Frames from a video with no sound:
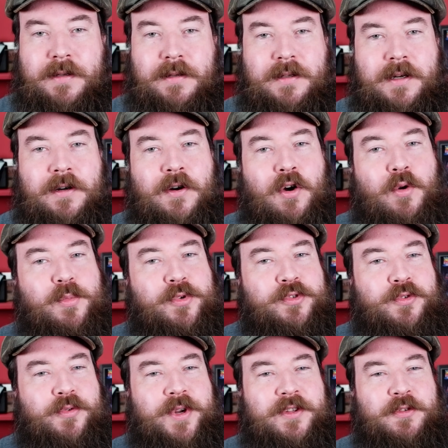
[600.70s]
The letter
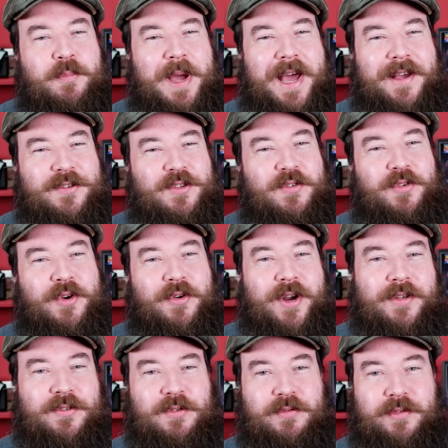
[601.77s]
almost reads
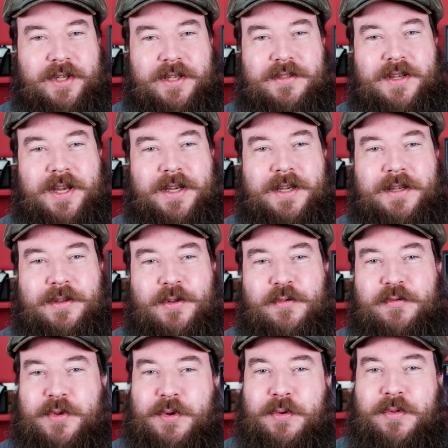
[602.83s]
passive-aggressively, taking the
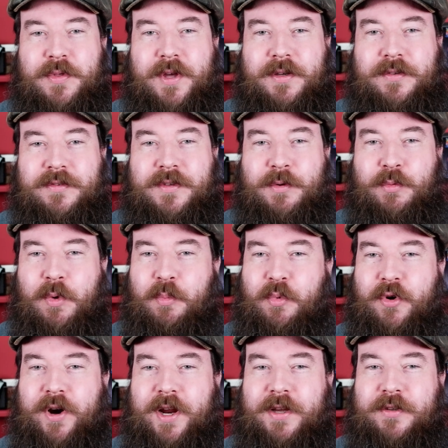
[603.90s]
few things that were
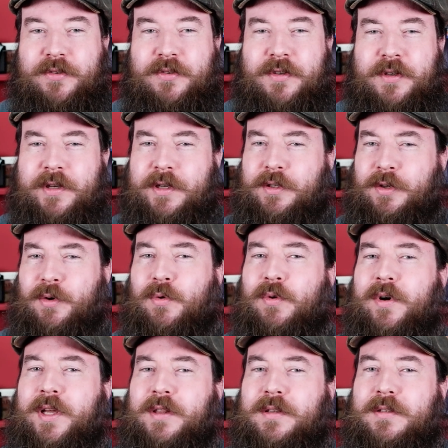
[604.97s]
praised,
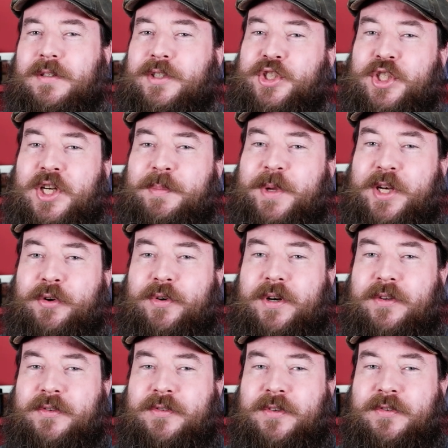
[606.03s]
ignoring the legitimate
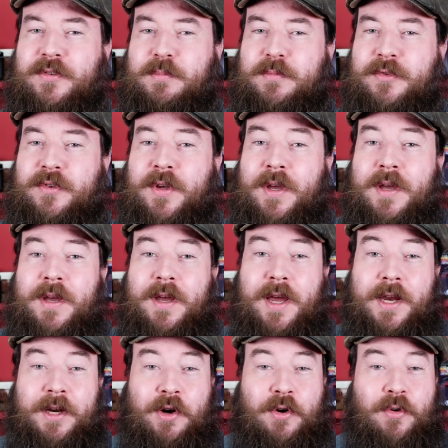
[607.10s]
criticisms,
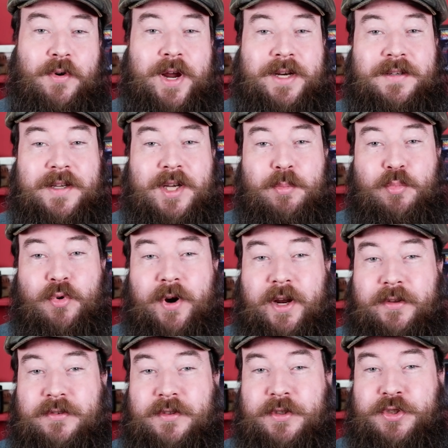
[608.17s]
and correcting a
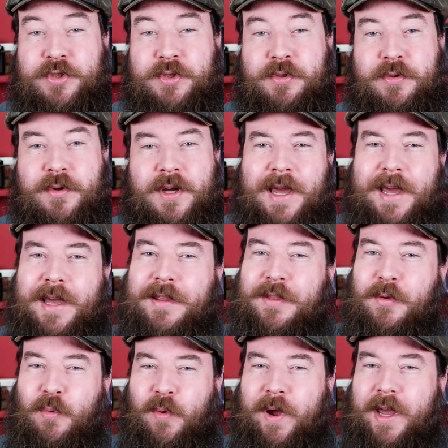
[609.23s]
price issue and
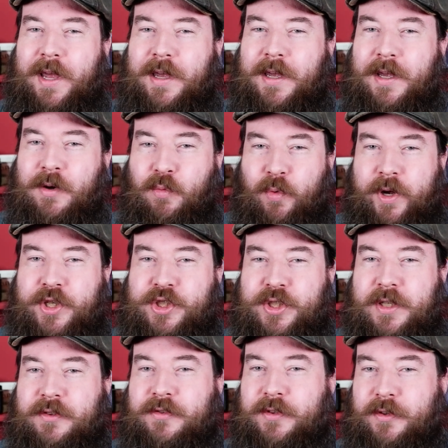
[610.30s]
the way in
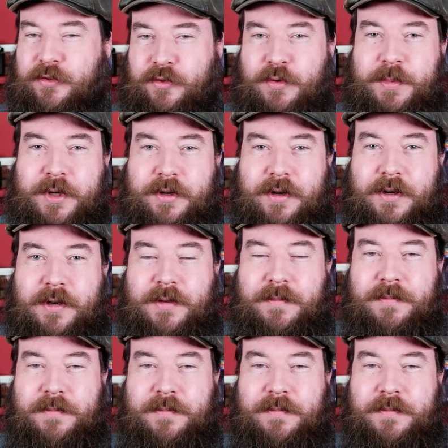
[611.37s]
which it's distributed.